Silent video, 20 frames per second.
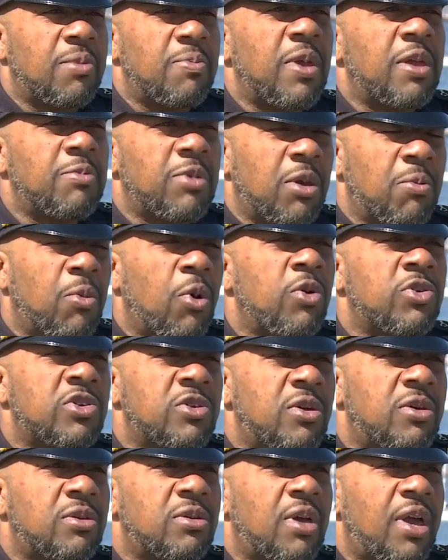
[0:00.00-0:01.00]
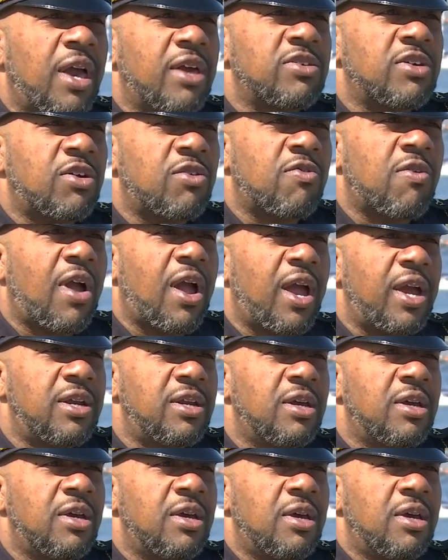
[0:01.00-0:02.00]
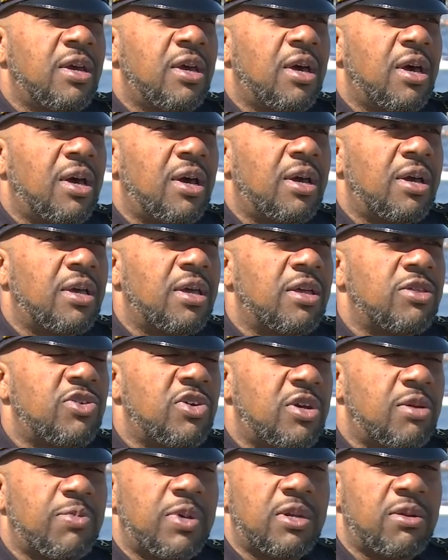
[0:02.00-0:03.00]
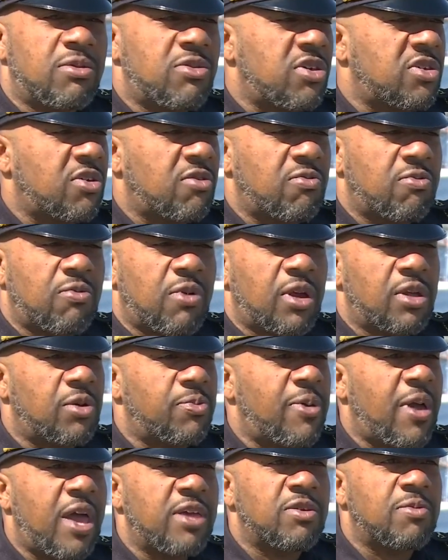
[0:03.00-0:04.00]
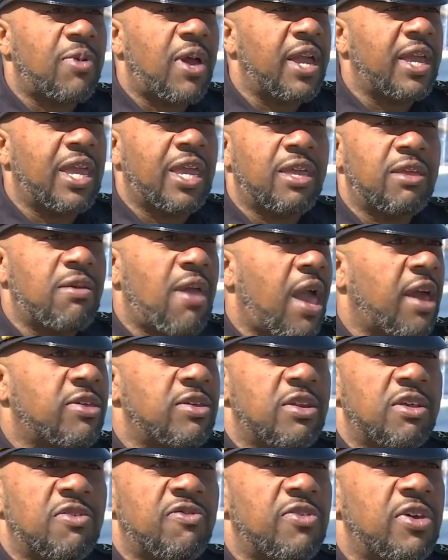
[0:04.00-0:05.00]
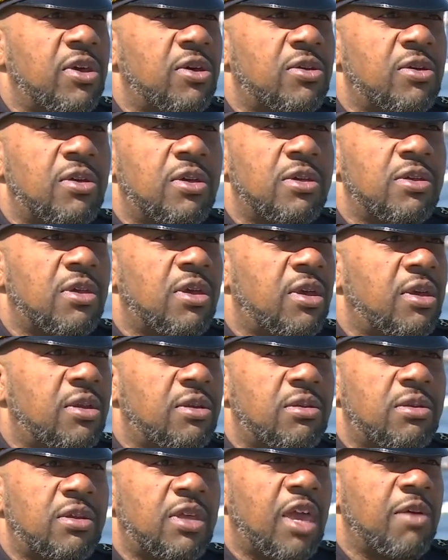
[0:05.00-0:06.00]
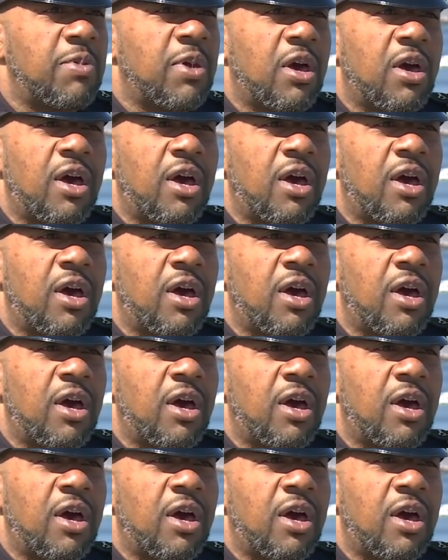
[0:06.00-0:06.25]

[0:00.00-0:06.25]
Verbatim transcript: It made me emotional. I actually cried. Uh, a gentleman, just a regular passerby, exited his vehicle and gave me a